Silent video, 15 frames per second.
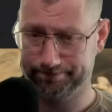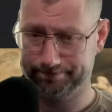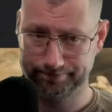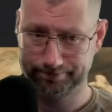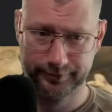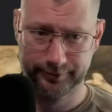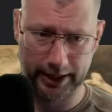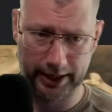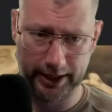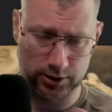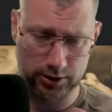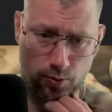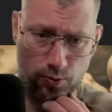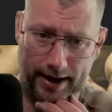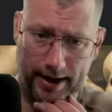that's
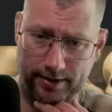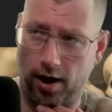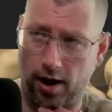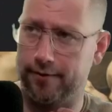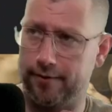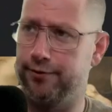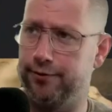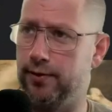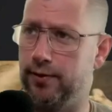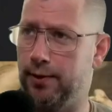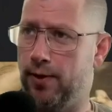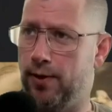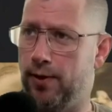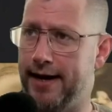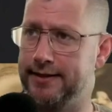quite harmful. And why
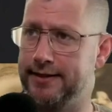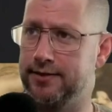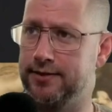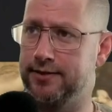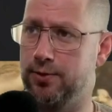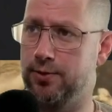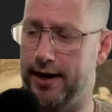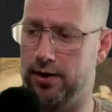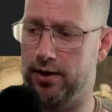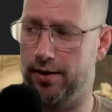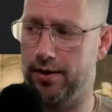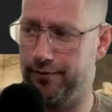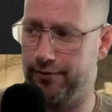is it quite harmful?